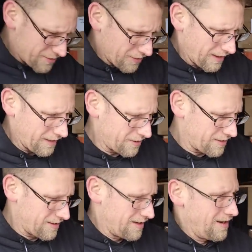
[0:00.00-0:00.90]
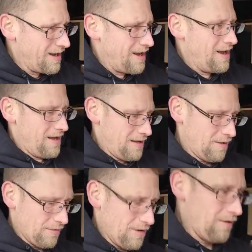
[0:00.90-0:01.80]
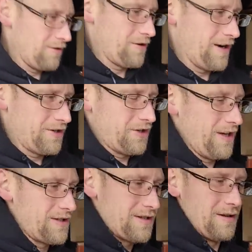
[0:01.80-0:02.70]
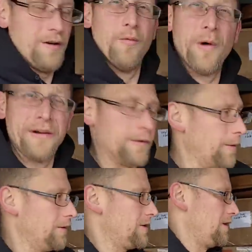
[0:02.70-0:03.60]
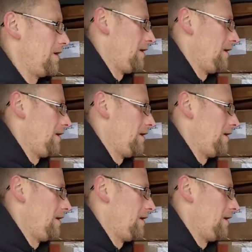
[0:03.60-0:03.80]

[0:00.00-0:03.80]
strange, Coca-Cola trays, sheets, Wii remotes.